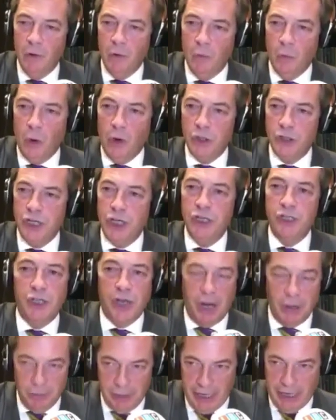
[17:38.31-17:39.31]
What she
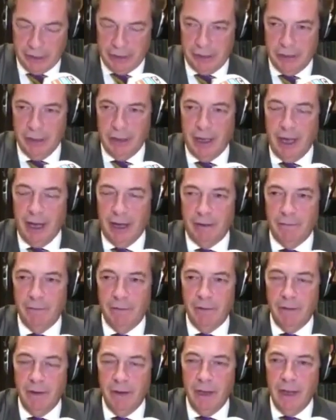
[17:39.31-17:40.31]
showed yesterday
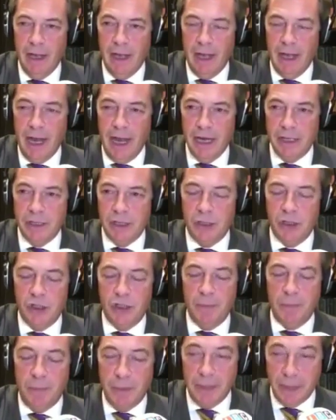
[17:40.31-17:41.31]
is that
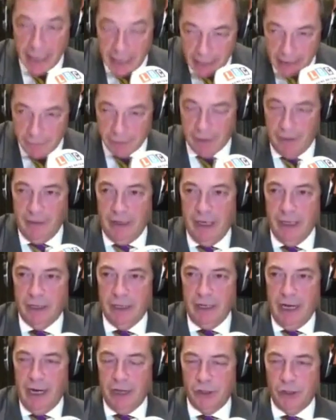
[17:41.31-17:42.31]
she believes in the
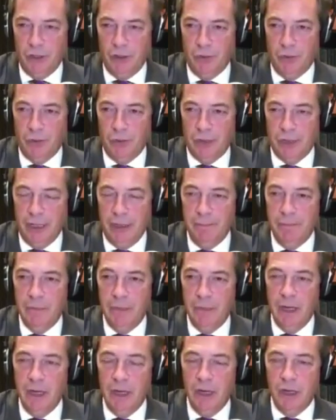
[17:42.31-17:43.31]
international order.
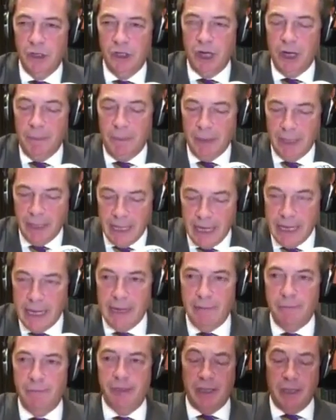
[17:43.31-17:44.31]
She
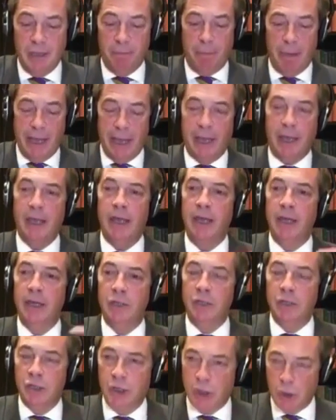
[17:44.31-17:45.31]
believes in the big
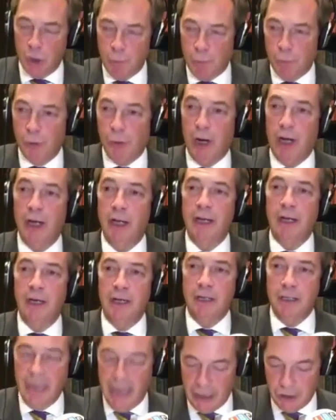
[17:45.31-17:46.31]

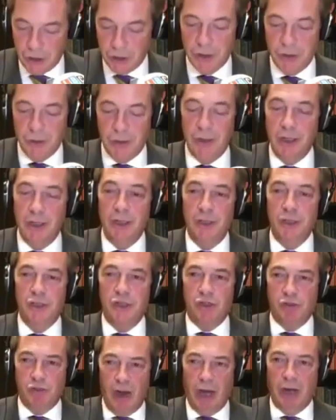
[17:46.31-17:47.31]
supranational
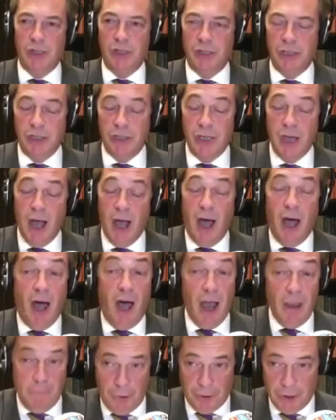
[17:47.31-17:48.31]
structures.
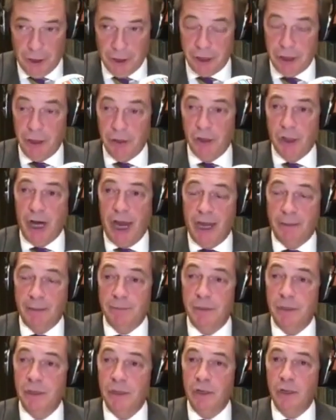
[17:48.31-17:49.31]
I put it to you,
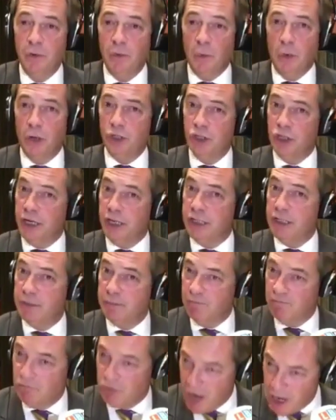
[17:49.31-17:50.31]
James, what she
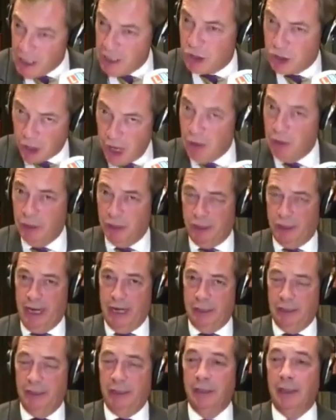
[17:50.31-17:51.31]
really showed us
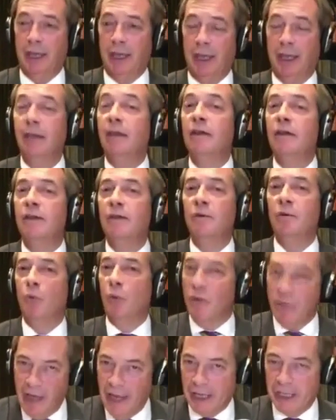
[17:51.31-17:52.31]
yesterday
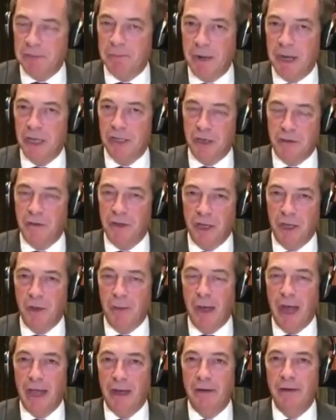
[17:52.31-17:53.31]
with that speech at the
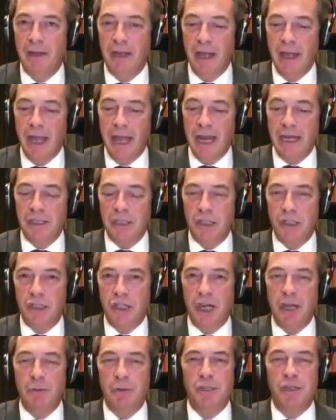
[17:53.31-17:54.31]
UN is that
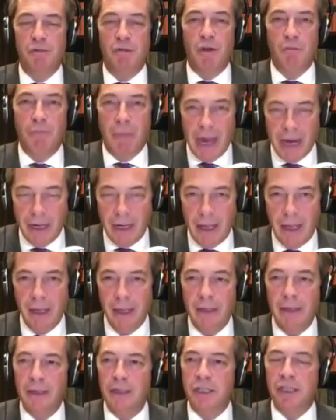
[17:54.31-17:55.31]
she was a Remainer
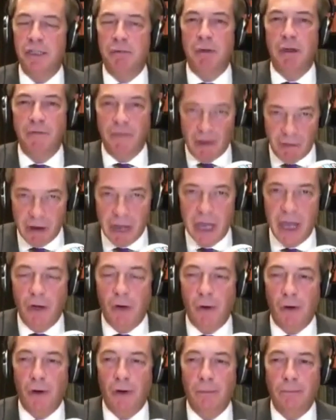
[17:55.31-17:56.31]
to her very
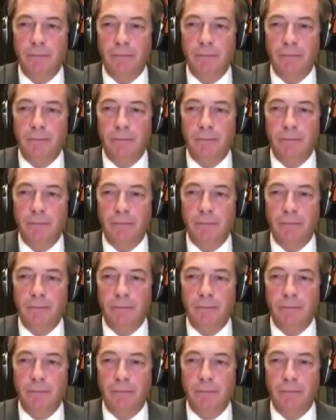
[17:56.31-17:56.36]
core.